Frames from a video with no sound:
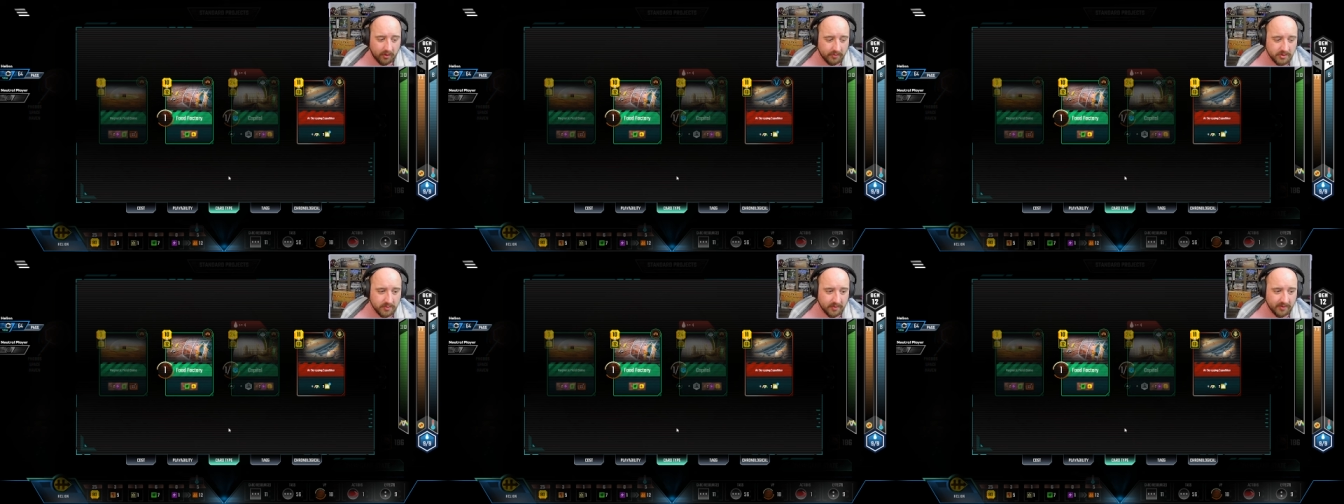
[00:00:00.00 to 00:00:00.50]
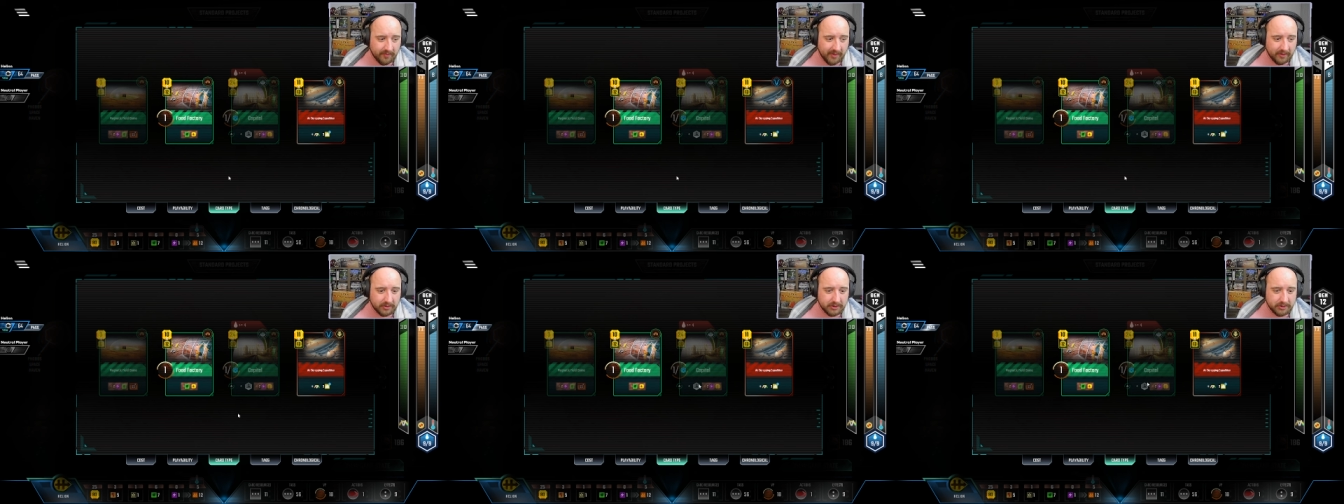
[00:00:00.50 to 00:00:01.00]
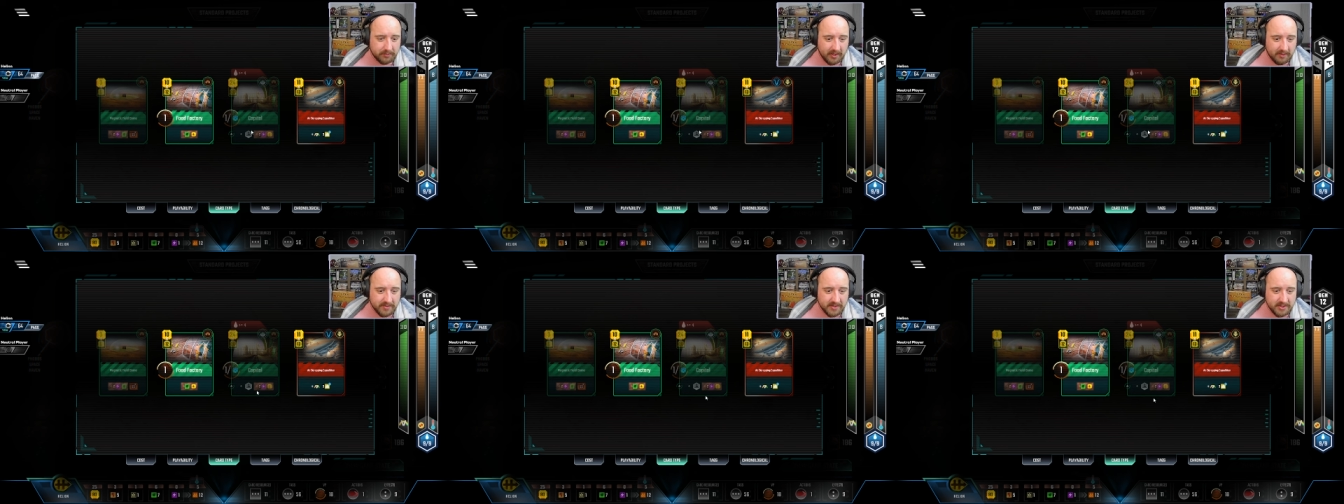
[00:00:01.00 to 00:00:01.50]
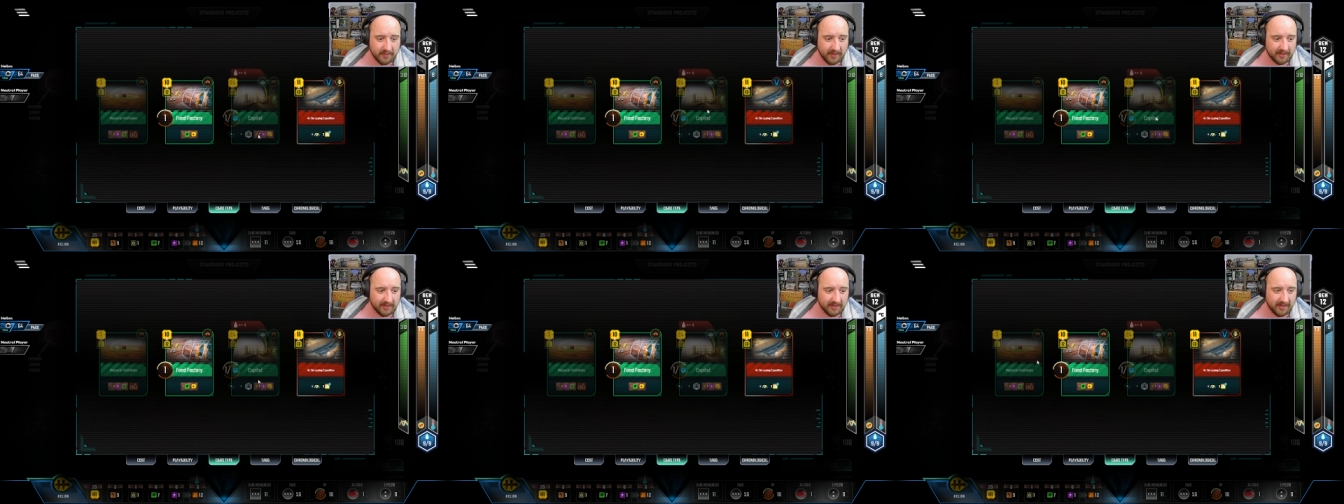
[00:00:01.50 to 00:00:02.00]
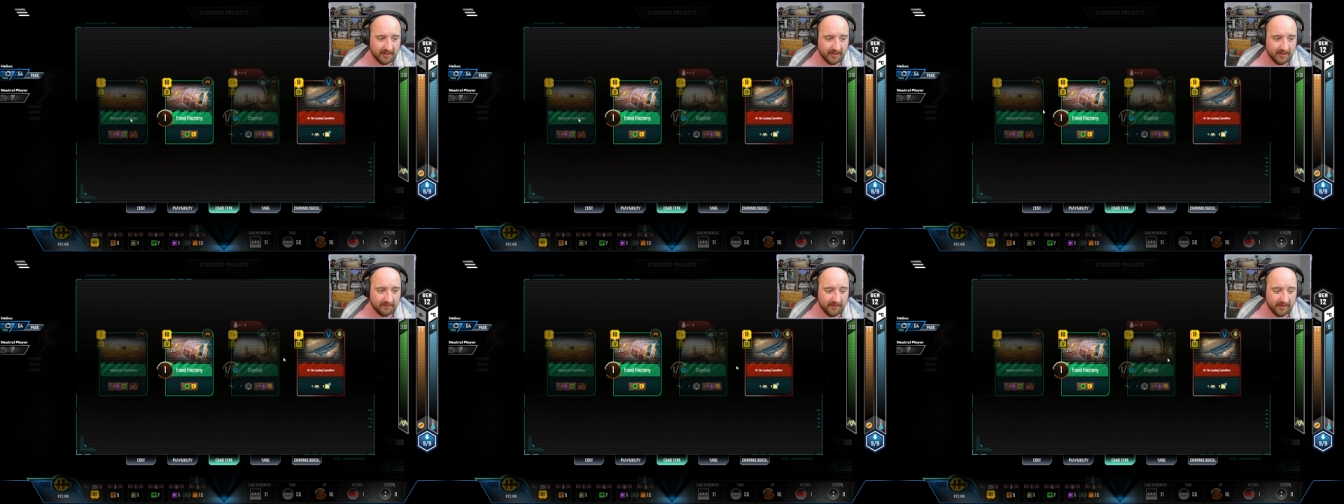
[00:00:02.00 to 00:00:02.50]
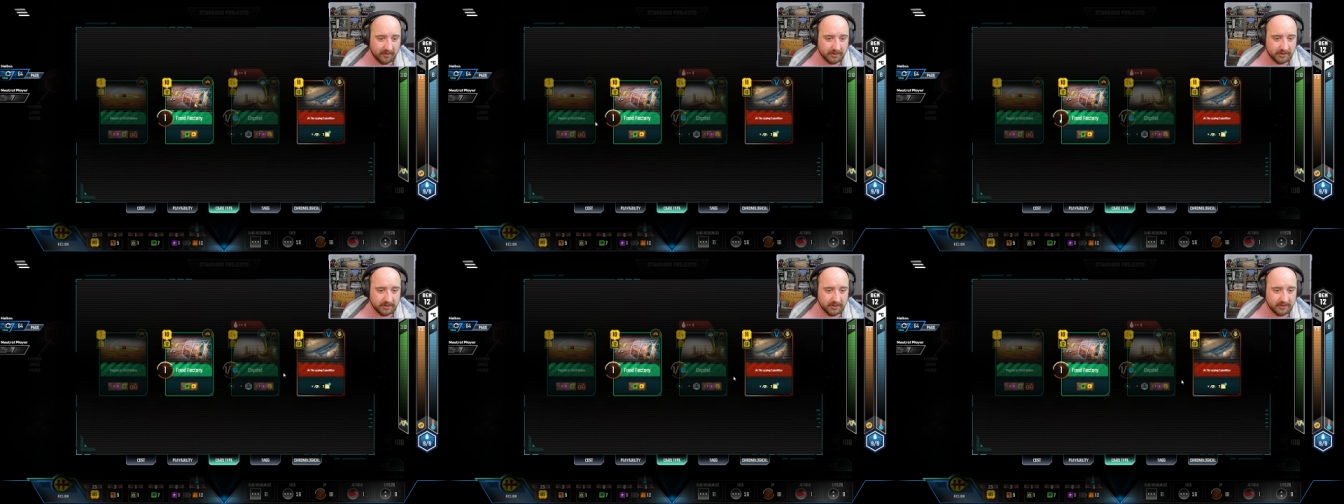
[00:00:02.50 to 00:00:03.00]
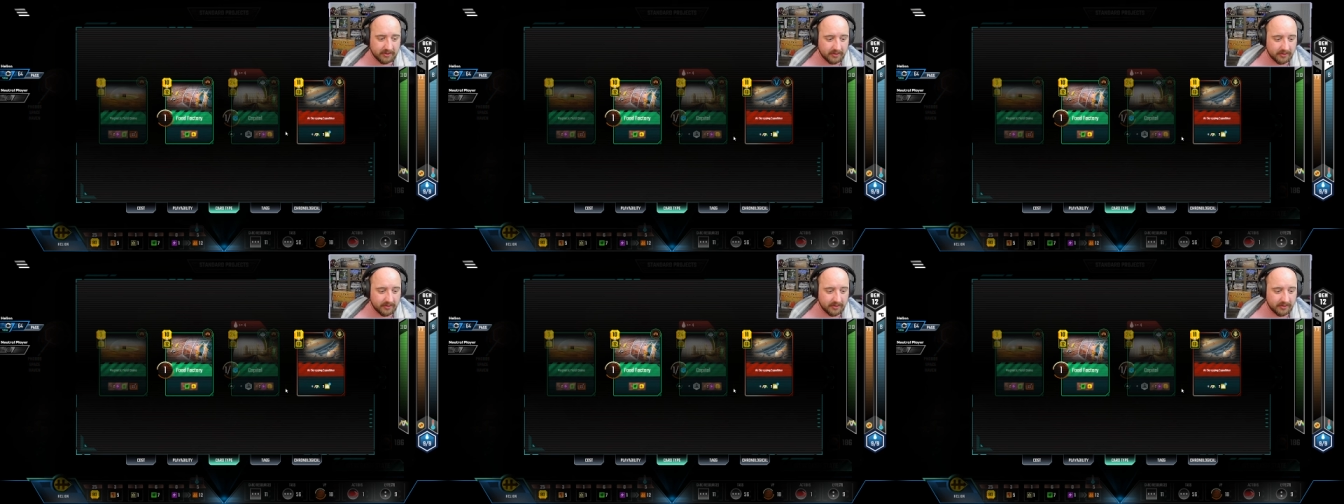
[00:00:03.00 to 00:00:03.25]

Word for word: worth of energy bumps so I can get enough energy.